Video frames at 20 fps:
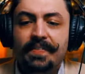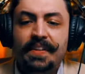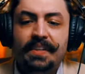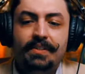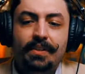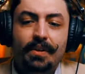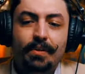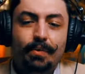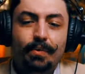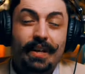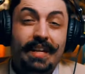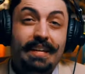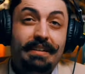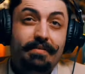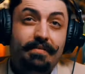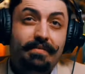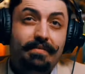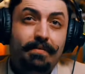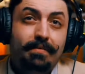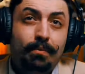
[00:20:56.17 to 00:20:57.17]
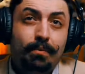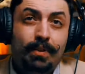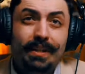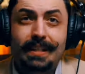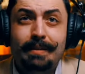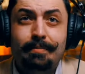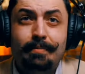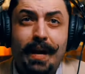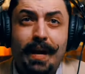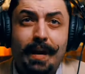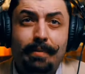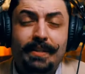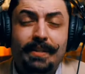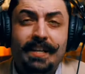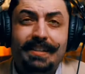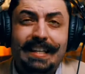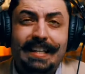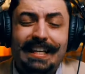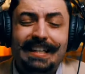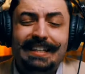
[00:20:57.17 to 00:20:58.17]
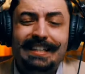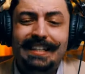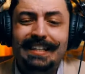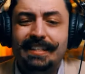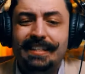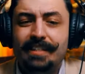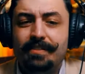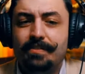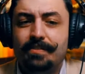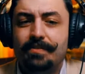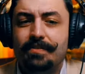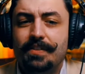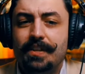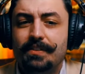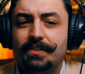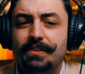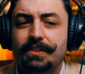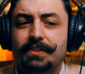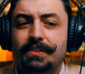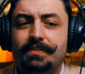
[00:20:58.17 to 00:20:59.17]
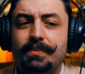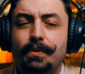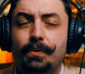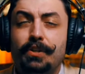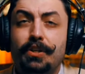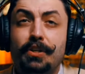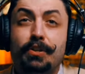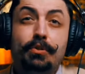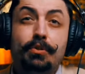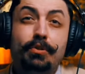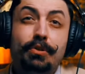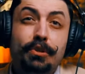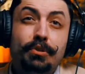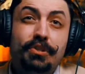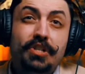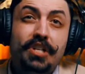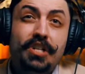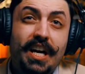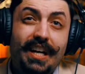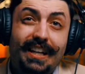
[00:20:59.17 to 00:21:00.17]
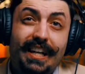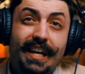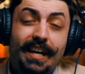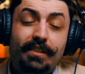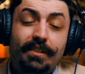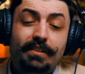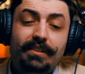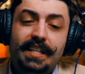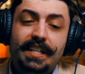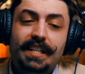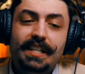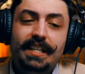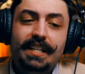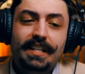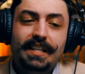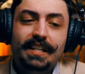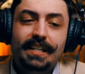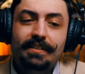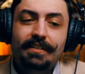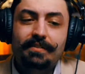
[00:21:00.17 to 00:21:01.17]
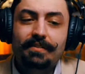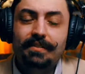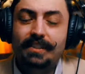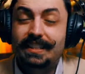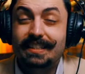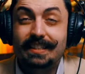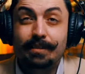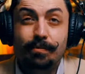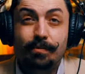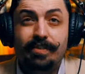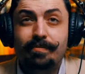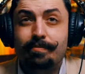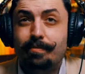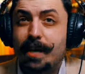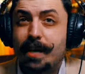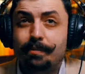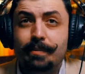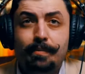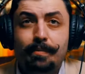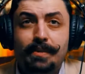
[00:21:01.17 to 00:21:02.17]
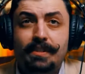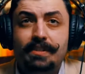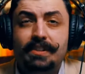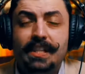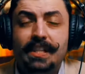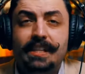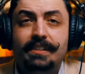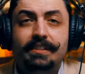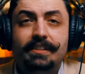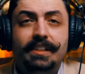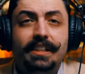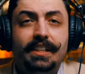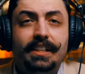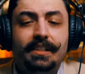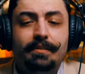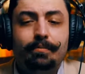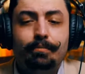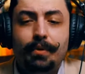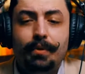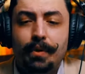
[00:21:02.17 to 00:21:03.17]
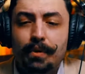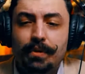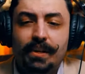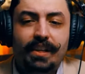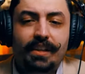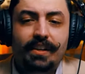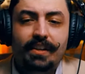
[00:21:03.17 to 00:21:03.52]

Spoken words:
So we really mapped out 18 different funnels for you to check out. Like I said, we've mapped them all out, broken